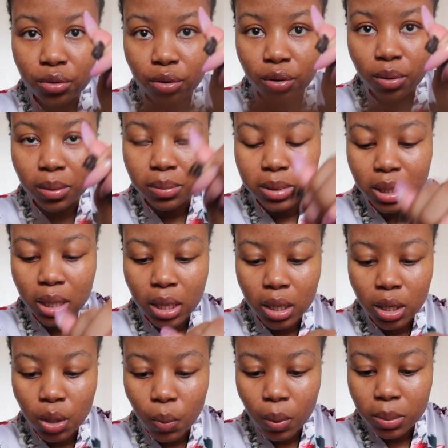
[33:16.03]
You know what I'm
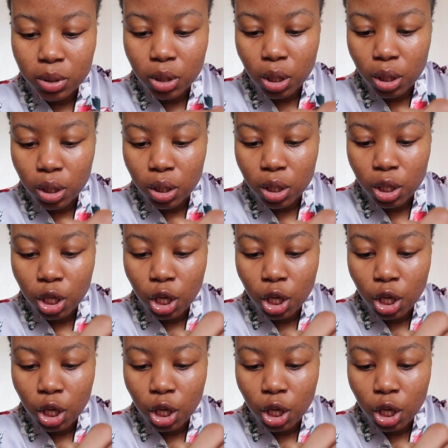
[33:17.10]
saying? You know what I'm saying?